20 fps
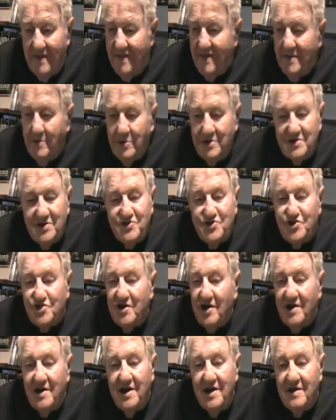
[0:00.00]
it was a
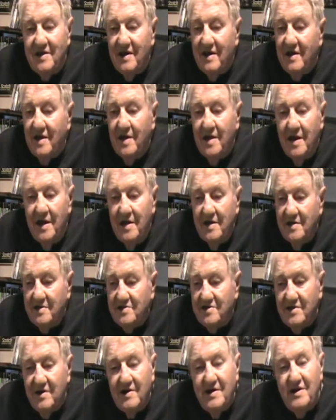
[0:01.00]
study in
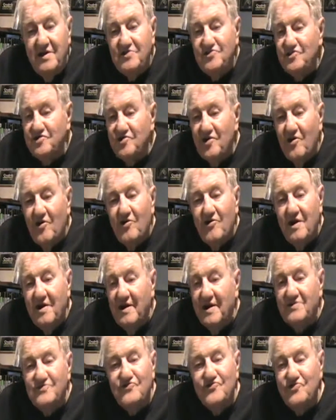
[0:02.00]
all
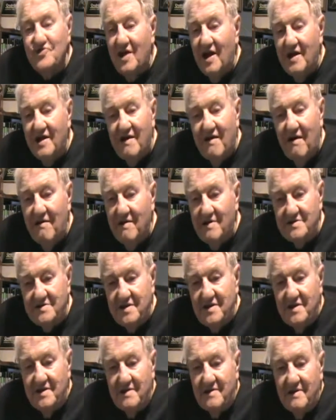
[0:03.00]
kinds of
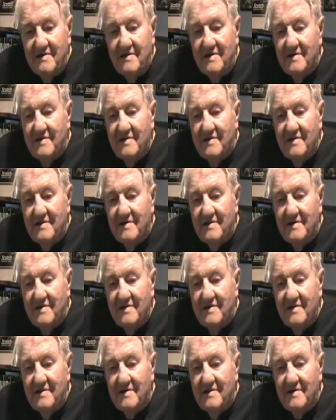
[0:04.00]
psychology.